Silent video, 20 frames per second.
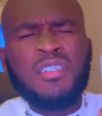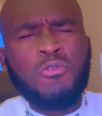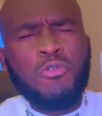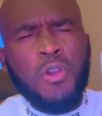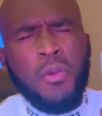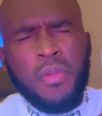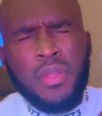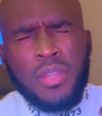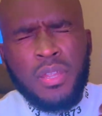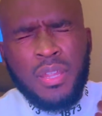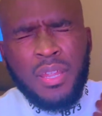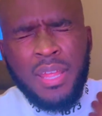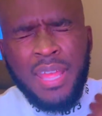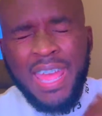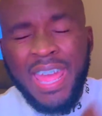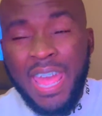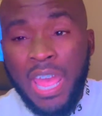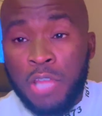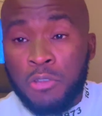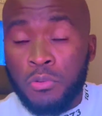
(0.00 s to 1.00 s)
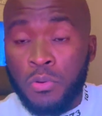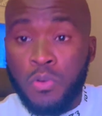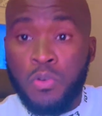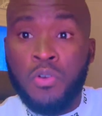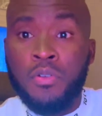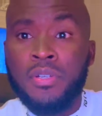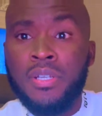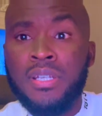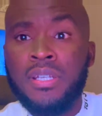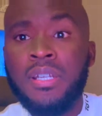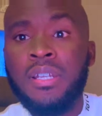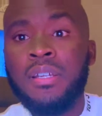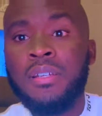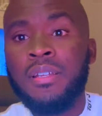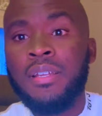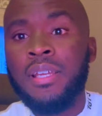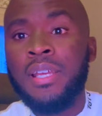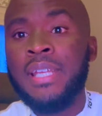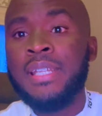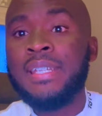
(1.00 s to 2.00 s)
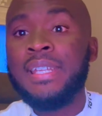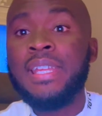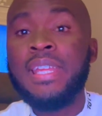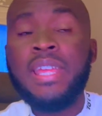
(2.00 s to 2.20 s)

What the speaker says: Going head on at